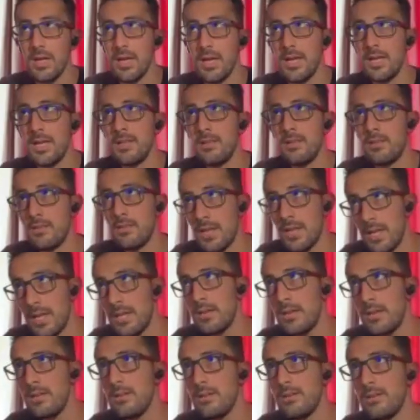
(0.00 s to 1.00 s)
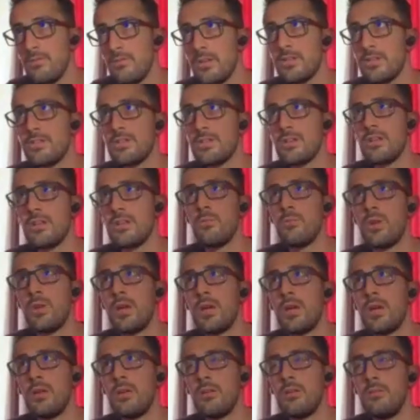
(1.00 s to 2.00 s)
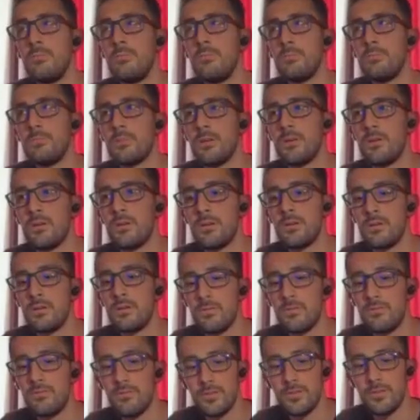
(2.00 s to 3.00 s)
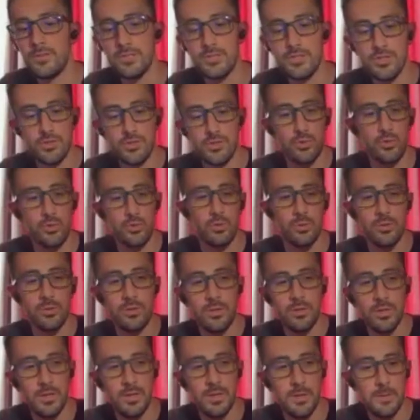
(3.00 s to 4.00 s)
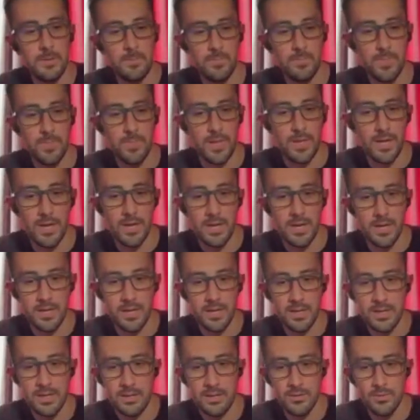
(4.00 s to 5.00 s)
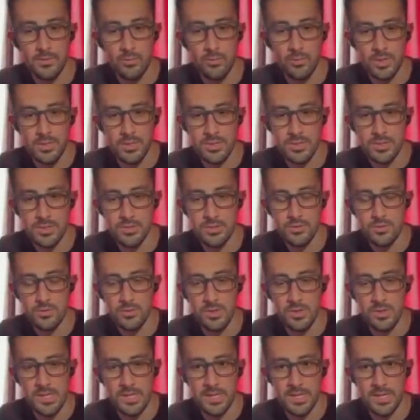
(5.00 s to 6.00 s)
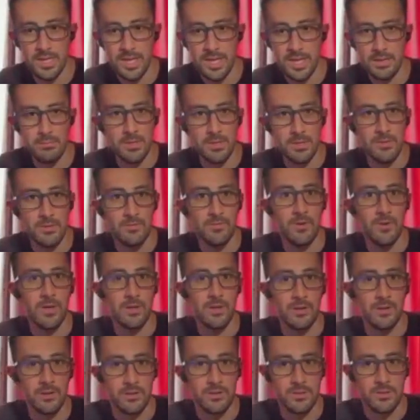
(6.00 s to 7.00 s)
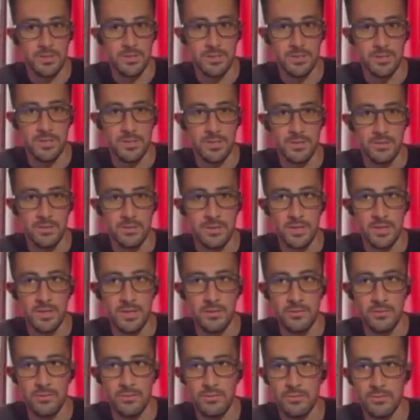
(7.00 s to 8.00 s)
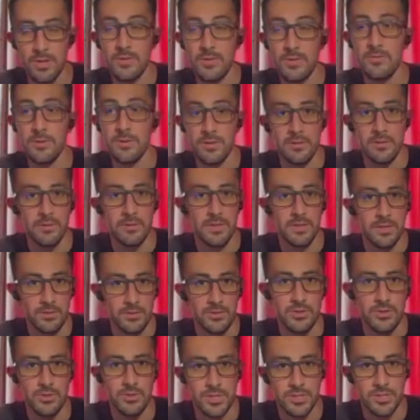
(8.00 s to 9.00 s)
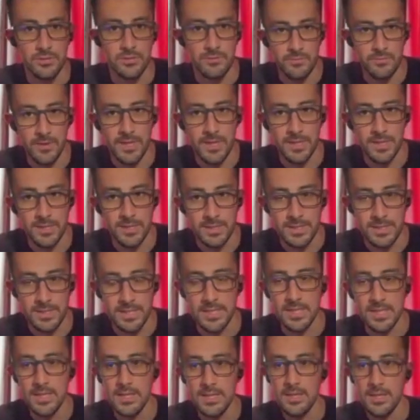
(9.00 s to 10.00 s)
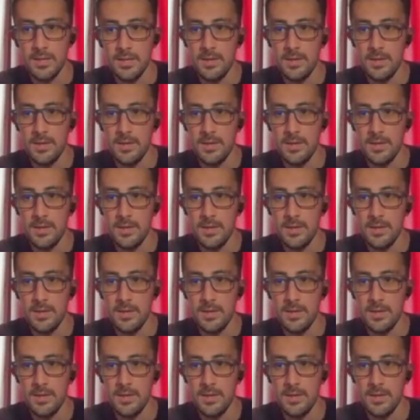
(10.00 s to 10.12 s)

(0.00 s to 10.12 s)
And then eventually, when I finished school, I went to the Academy of Fine Arts and the graphical illustration faculty.